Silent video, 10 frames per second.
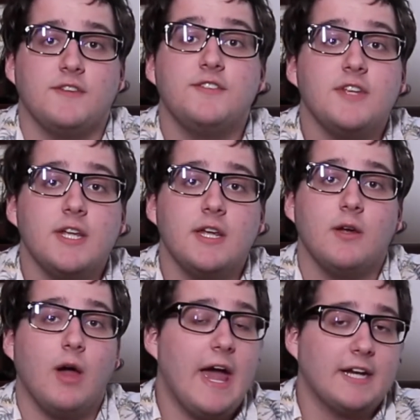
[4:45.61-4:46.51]

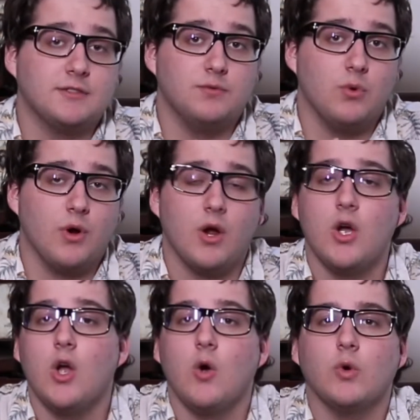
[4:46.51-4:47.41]
seeing acts of war
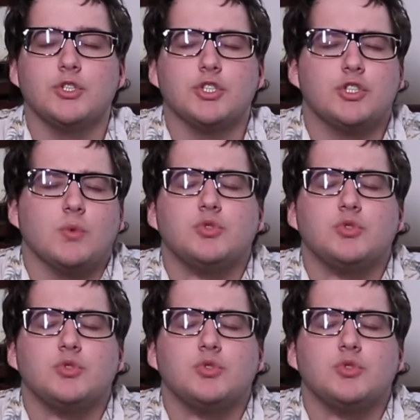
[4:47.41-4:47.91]
was just, it was